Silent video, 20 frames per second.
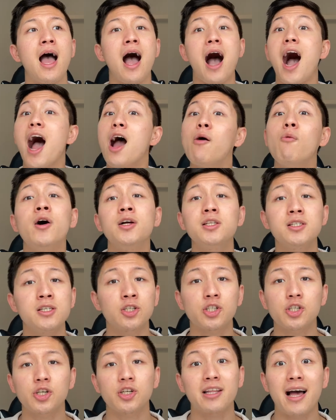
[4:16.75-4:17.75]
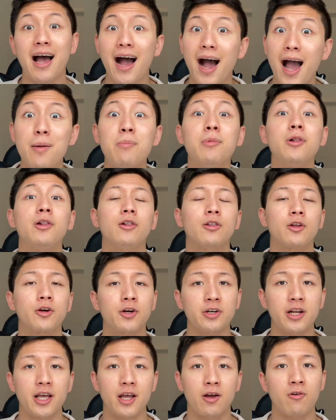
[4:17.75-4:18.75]
I want to ensure that I'm
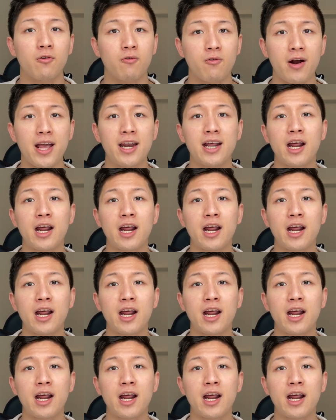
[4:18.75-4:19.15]
learning, right?